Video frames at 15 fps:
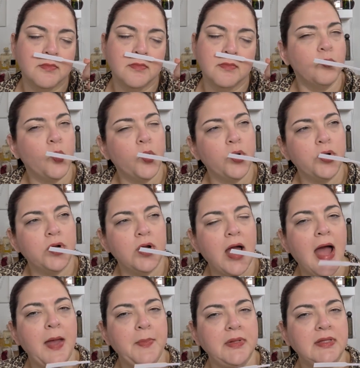More,
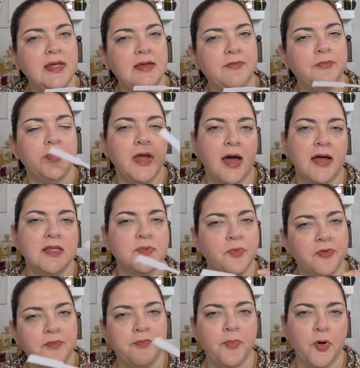I believe, yeah, it's
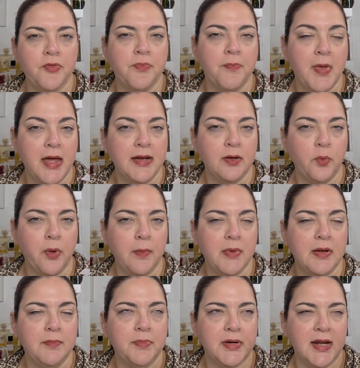for both men and
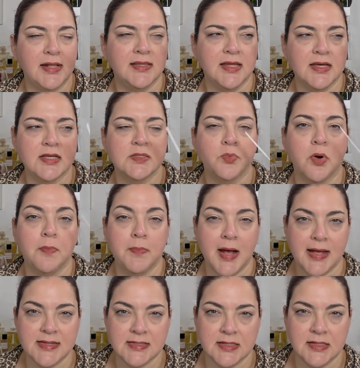women, but I think it's more
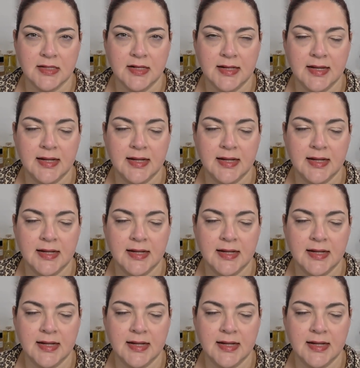masculine